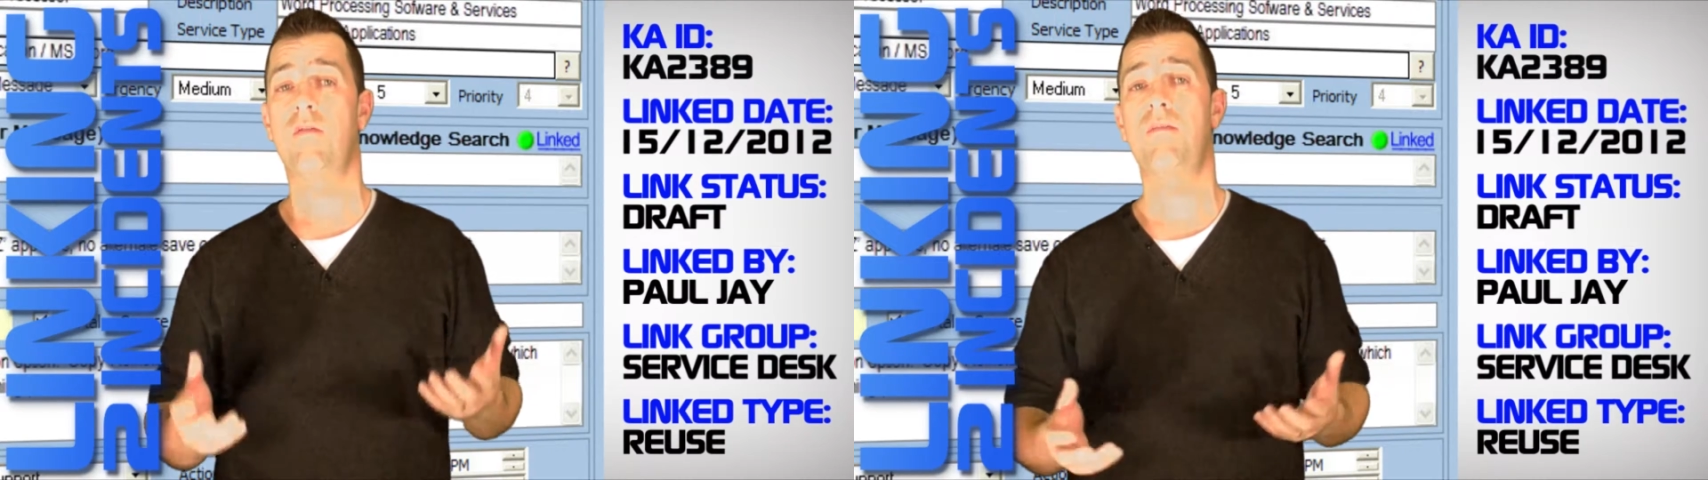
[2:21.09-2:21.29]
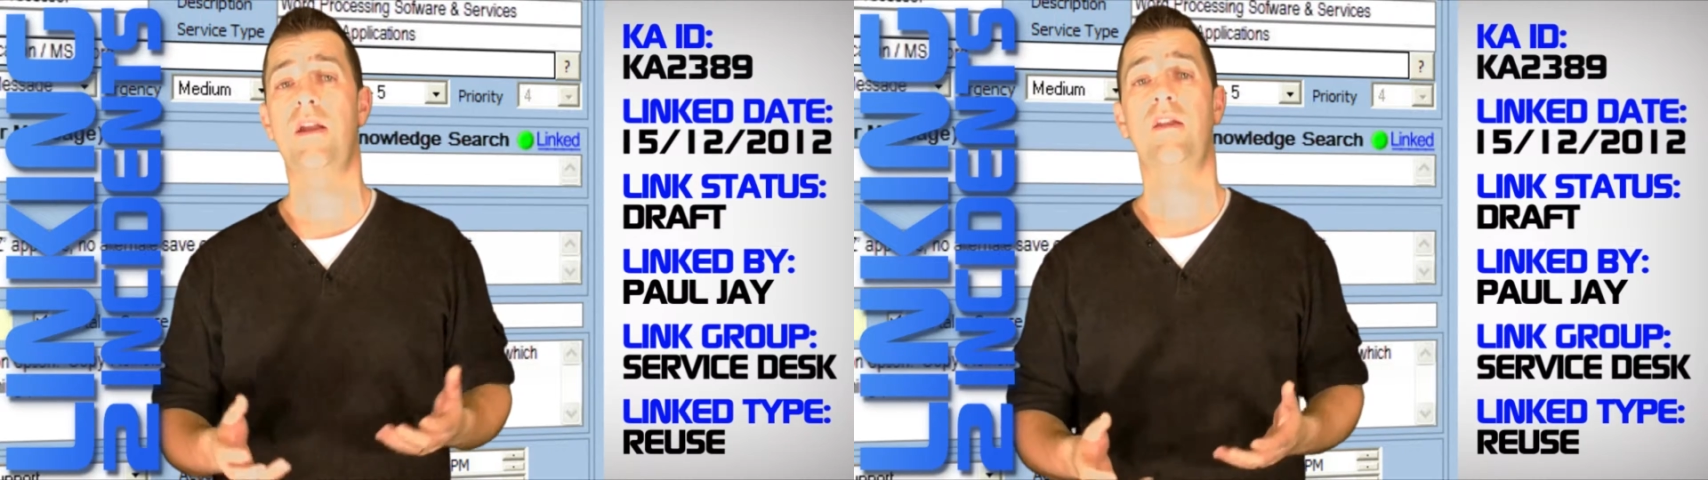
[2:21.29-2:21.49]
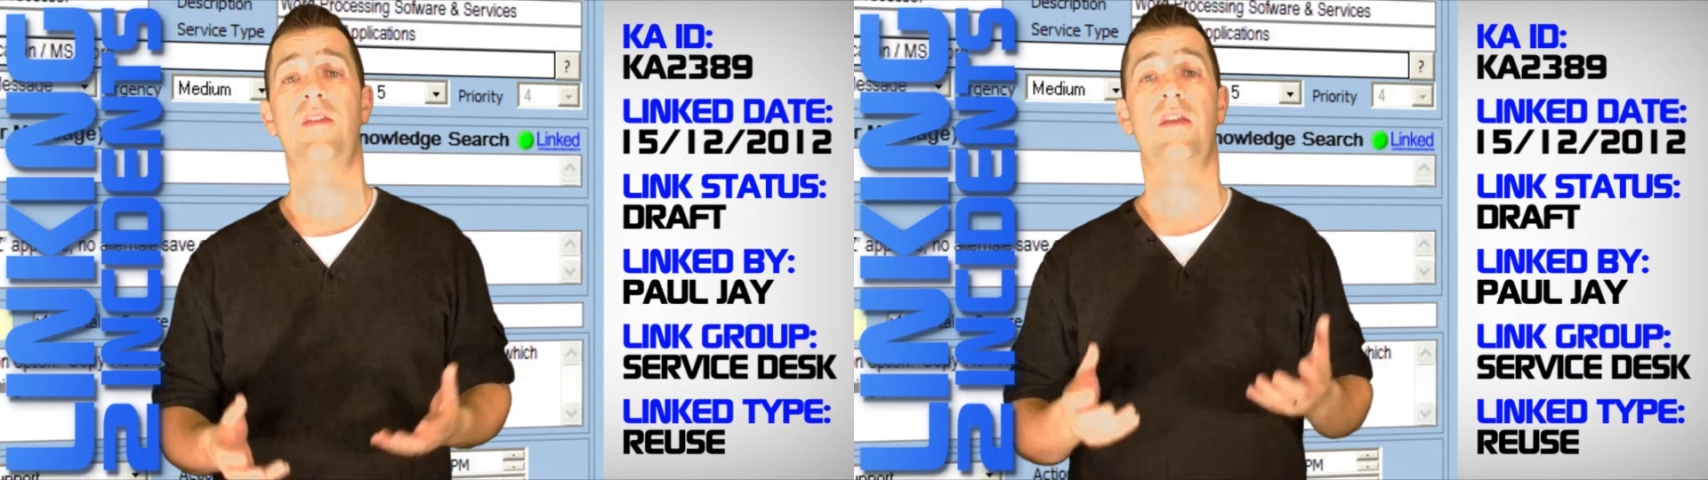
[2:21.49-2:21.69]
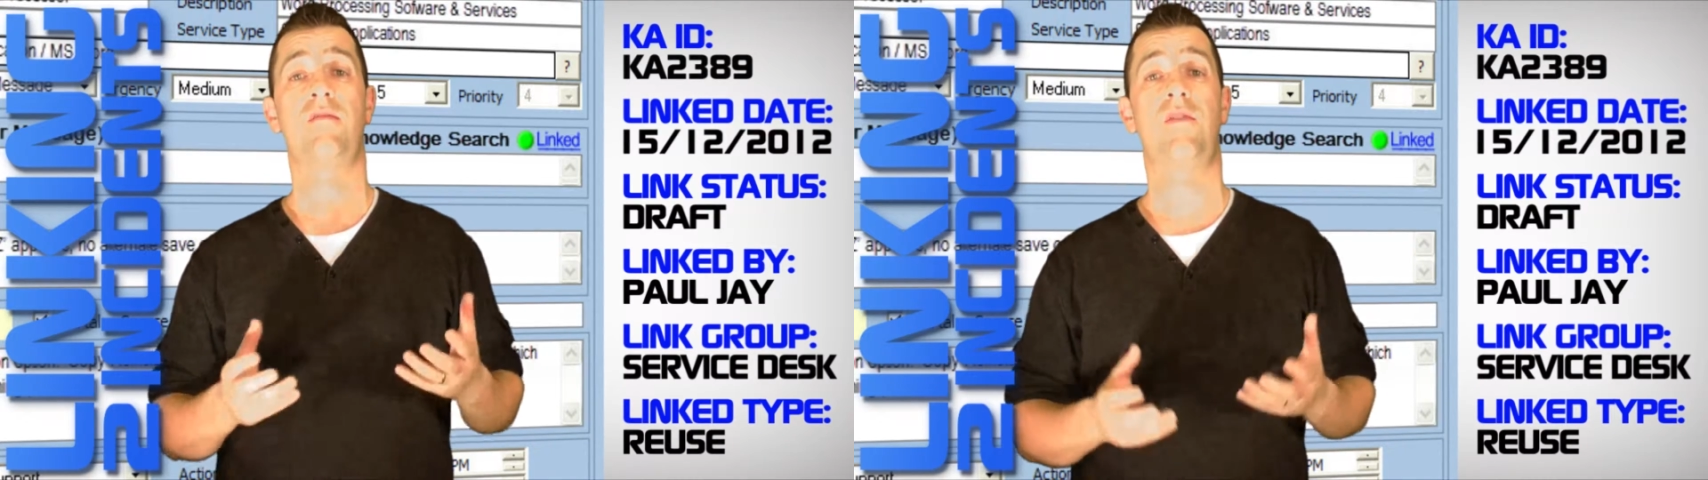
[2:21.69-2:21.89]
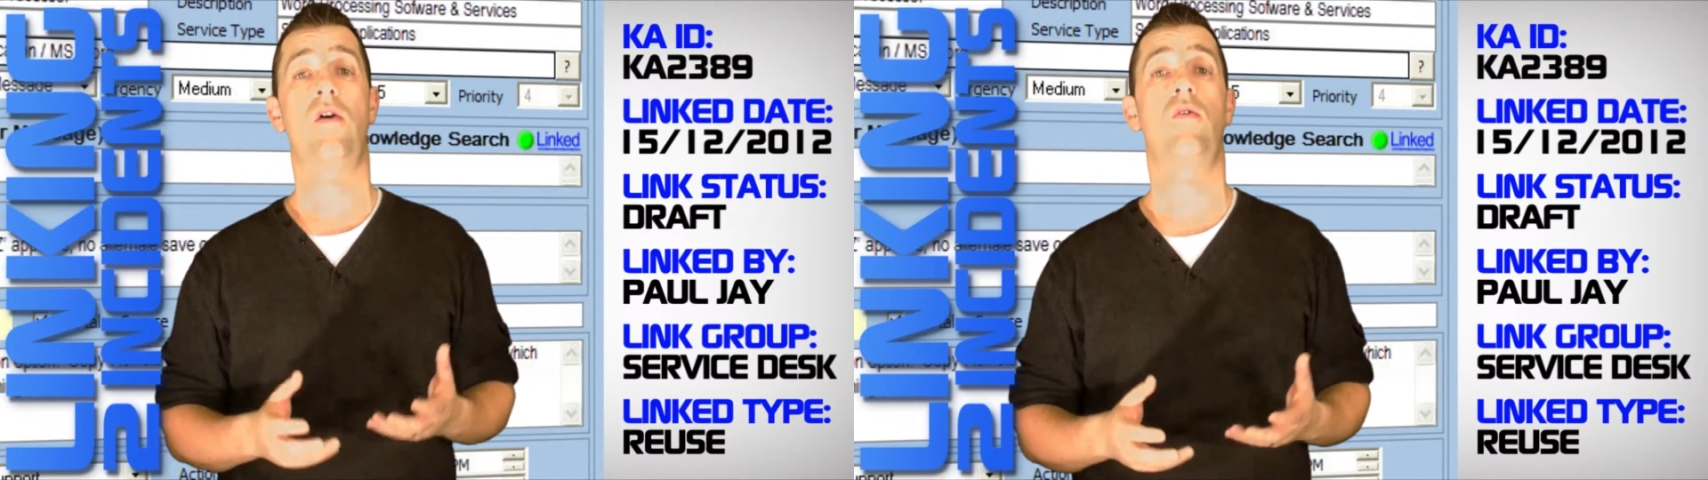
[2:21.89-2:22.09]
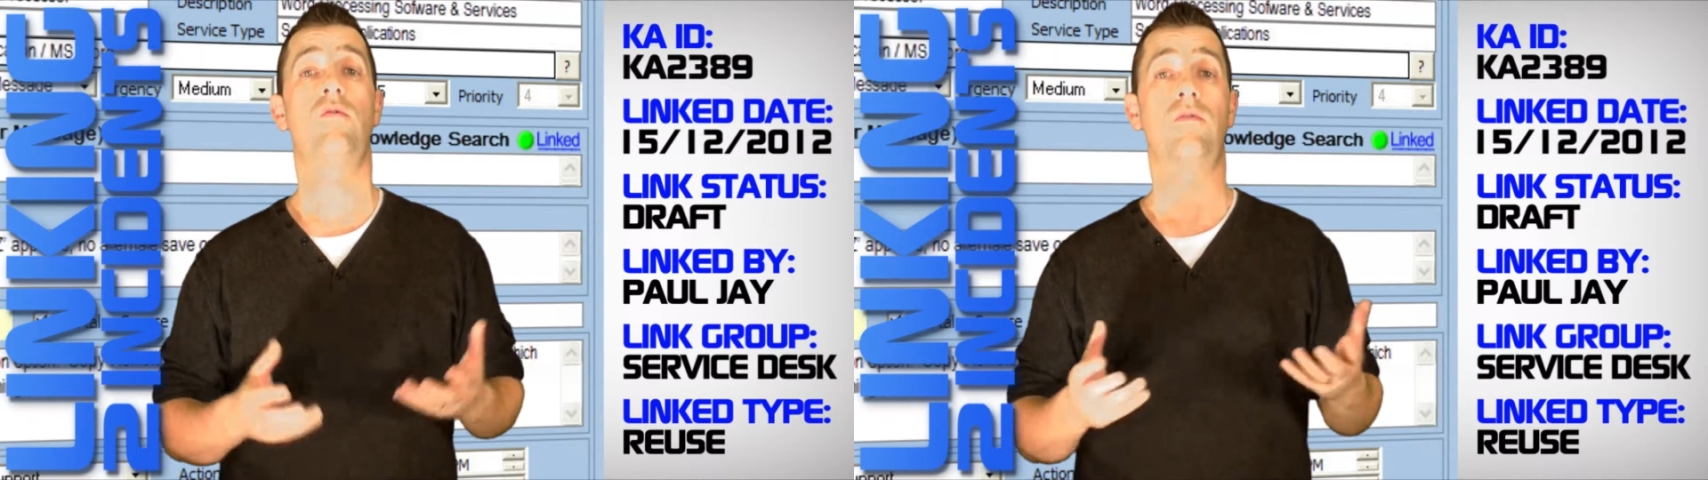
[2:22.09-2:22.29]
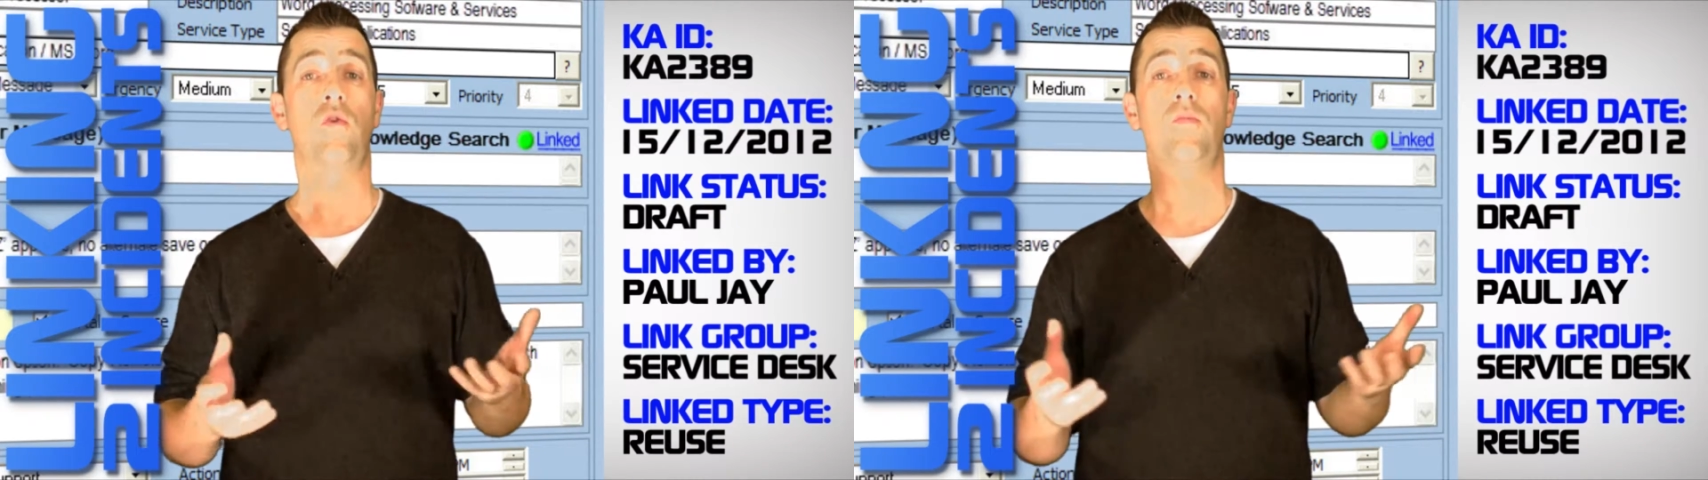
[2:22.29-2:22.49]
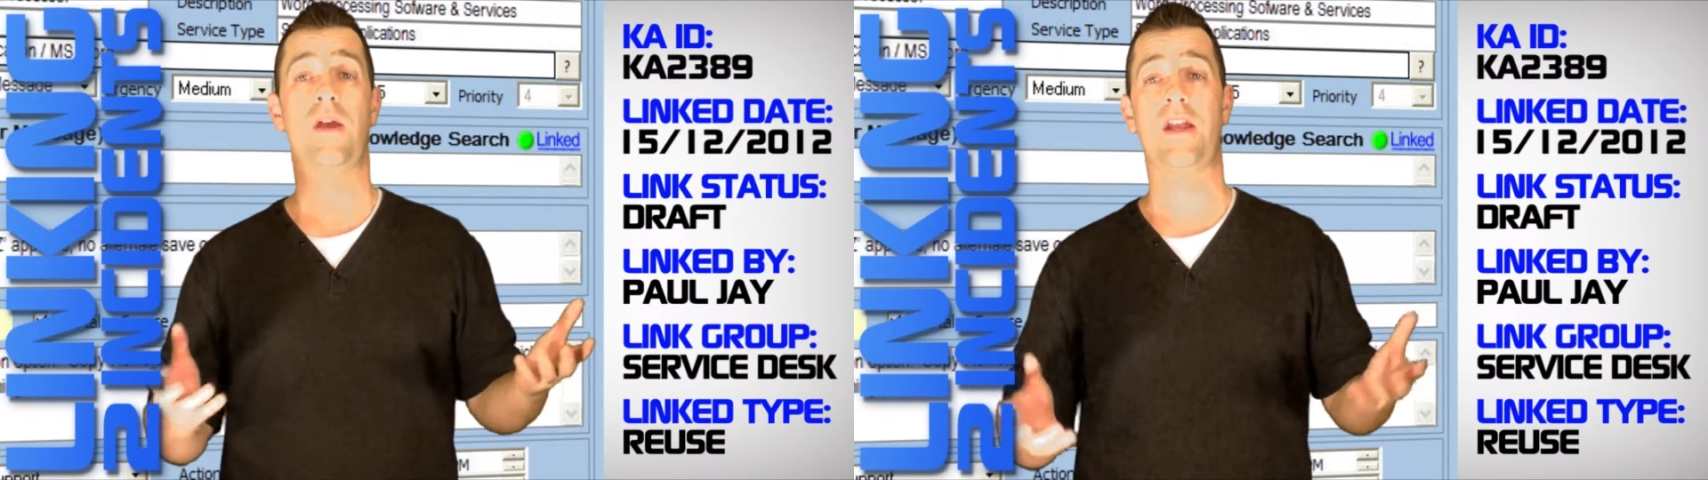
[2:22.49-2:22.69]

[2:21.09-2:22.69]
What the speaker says: many of the evolved loop